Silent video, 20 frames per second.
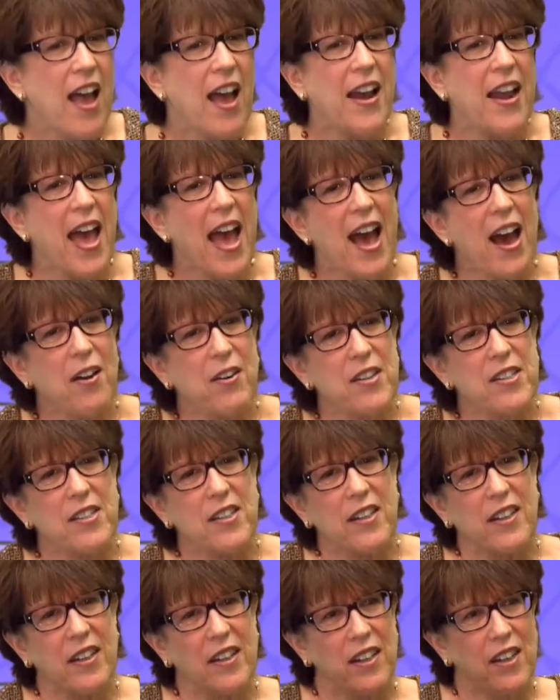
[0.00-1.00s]
And how does
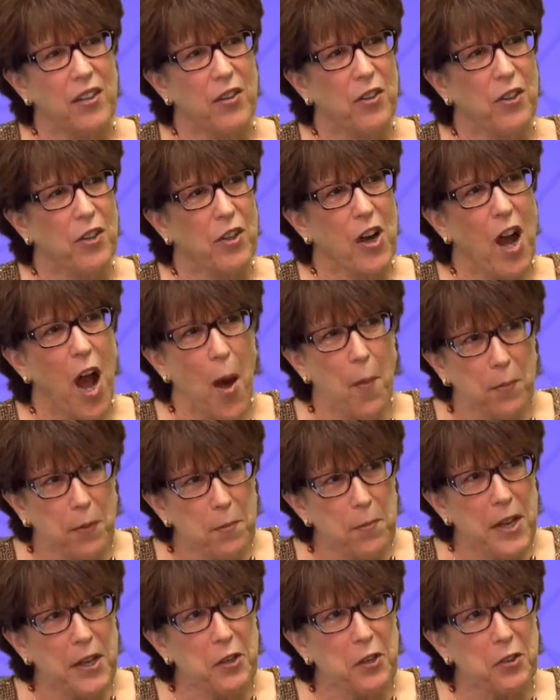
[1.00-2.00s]
it either
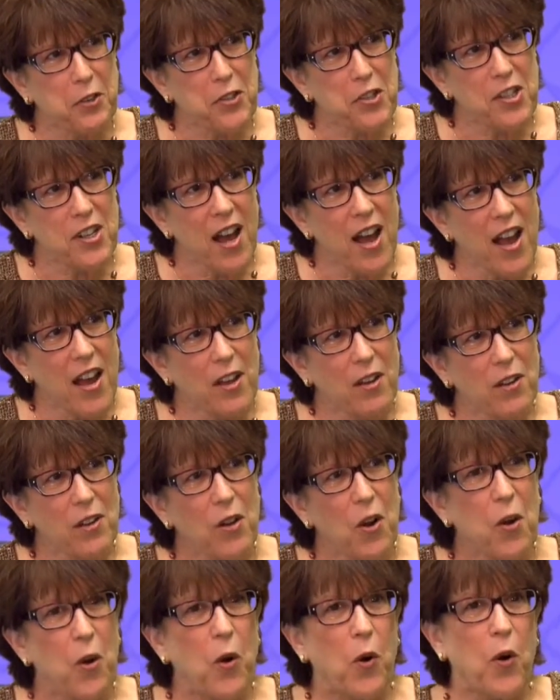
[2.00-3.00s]
complement your style,
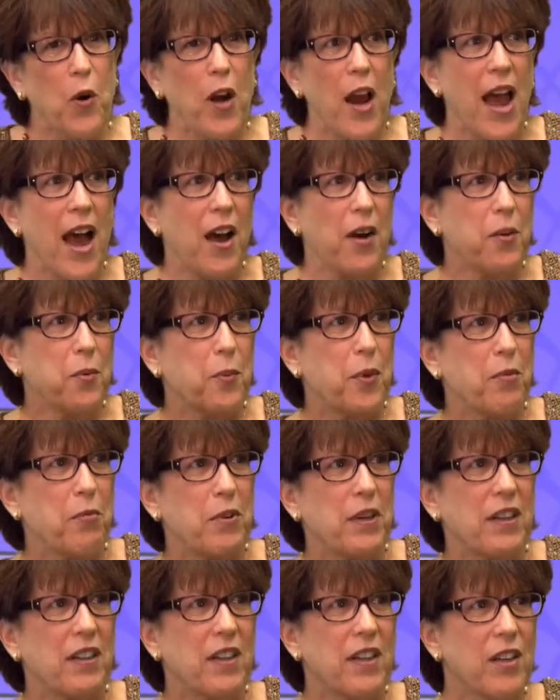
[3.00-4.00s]
or how do we
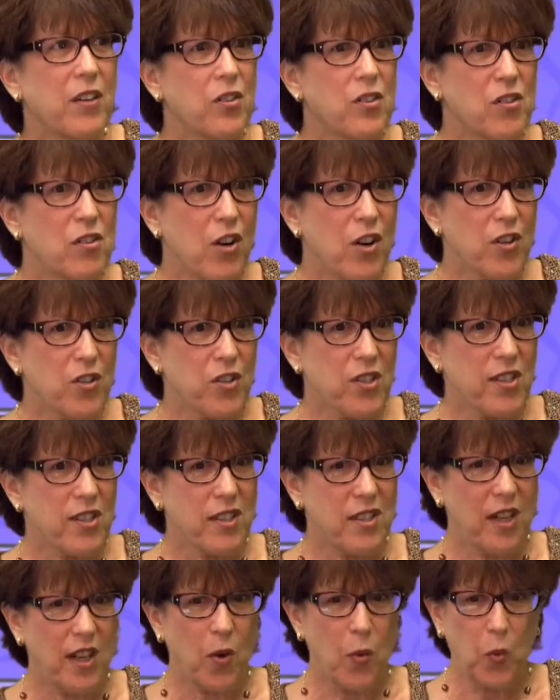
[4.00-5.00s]
really start to
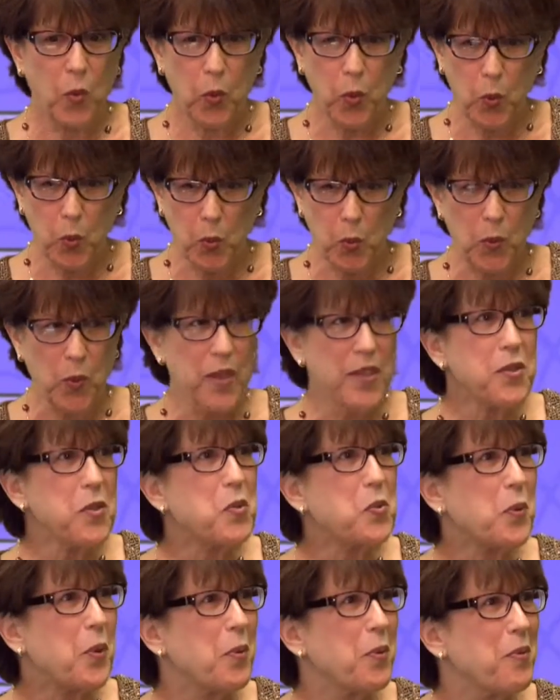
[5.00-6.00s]
see, ooh, this
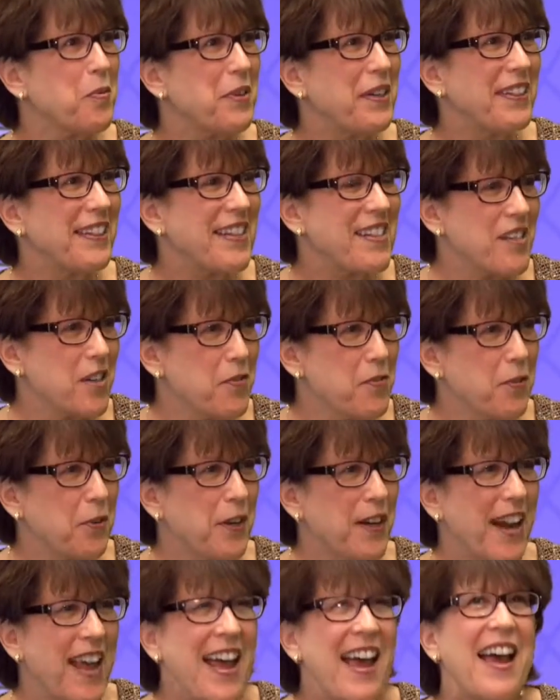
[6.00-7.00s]
is where we're really
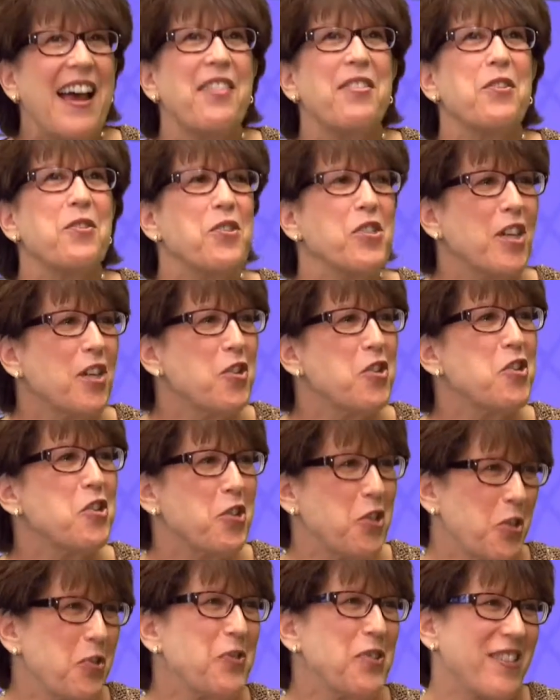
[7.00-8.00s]
different, and there's such
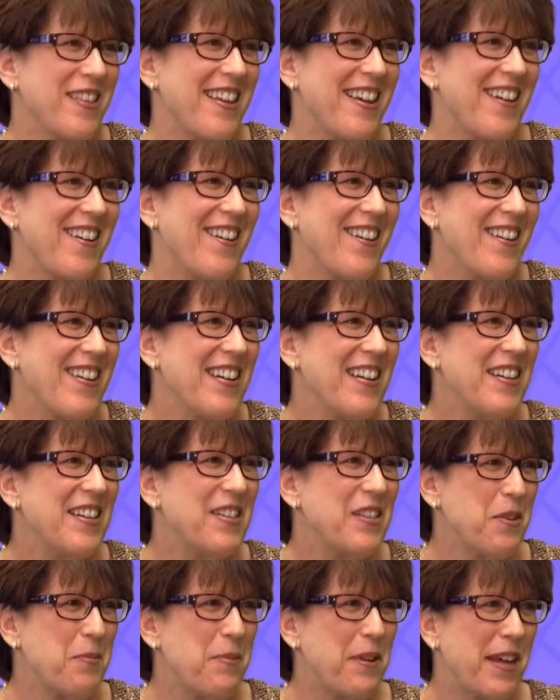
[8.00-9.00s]
juice there
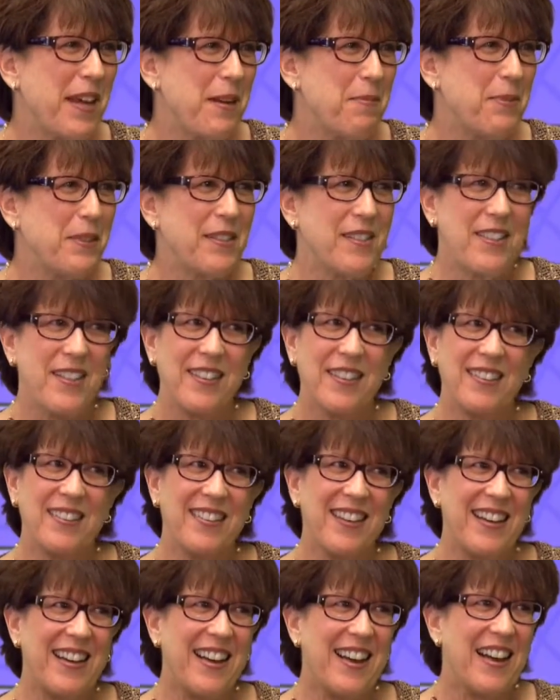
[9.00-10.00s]
to be able to
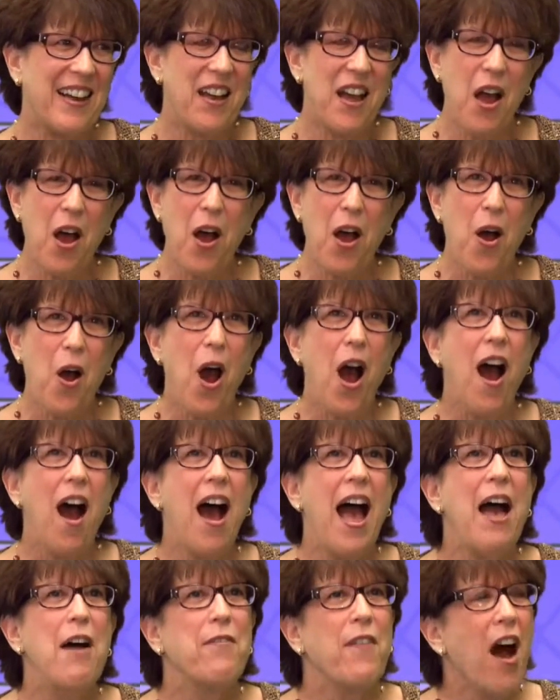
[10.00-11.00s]

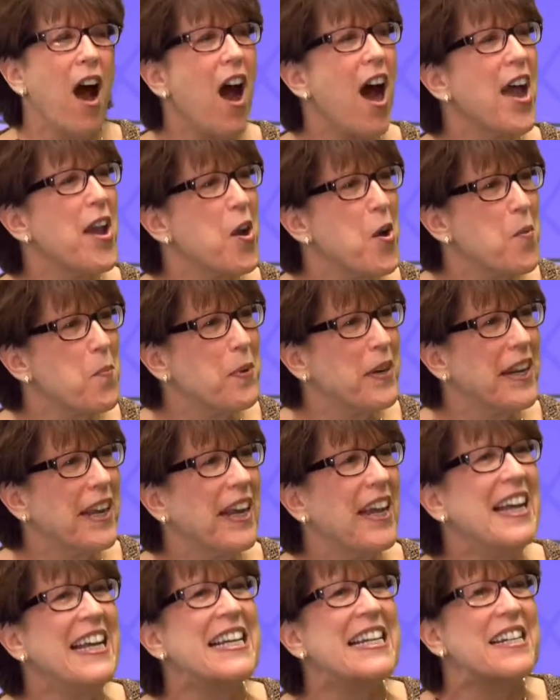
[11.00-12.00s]
have
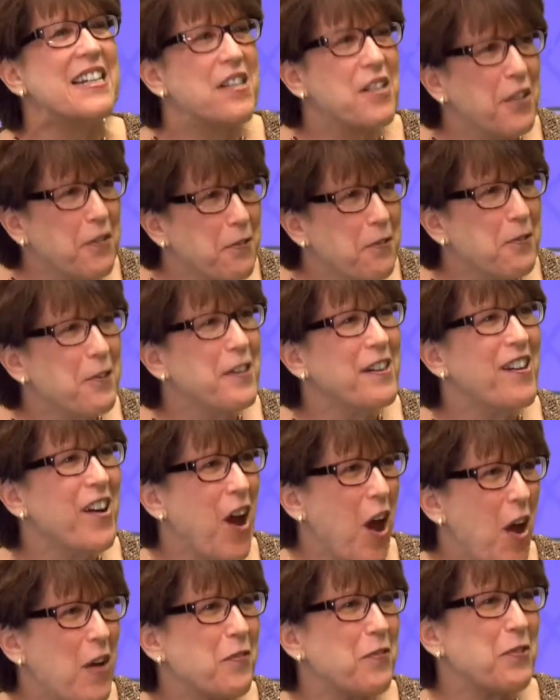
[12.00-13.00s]
eye-opening, different
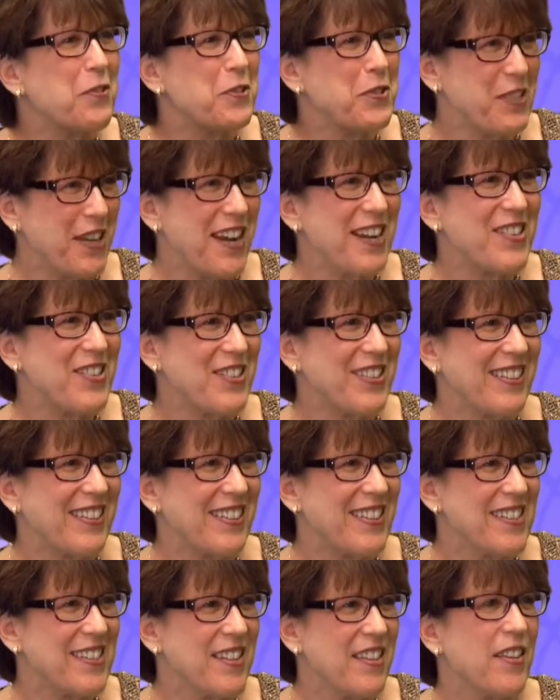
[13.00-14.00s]

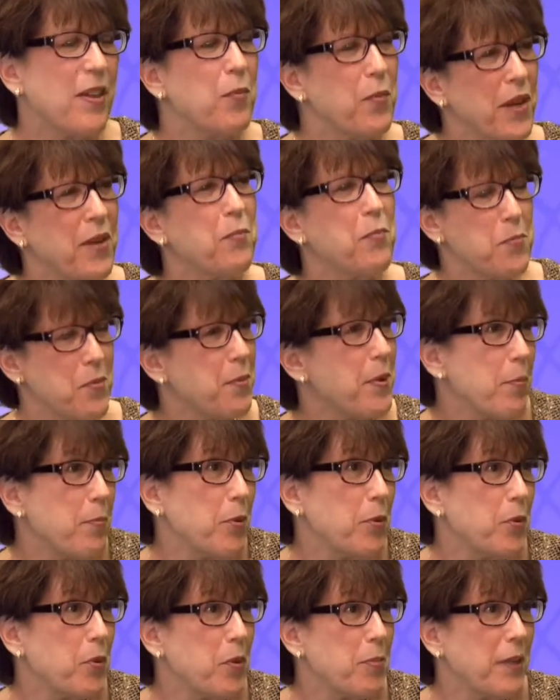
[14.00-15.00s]
conversations than what
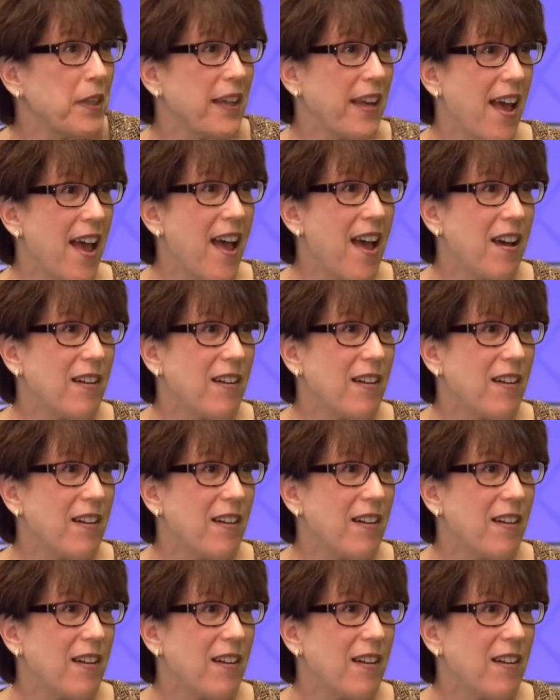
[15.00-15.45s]
people normally have.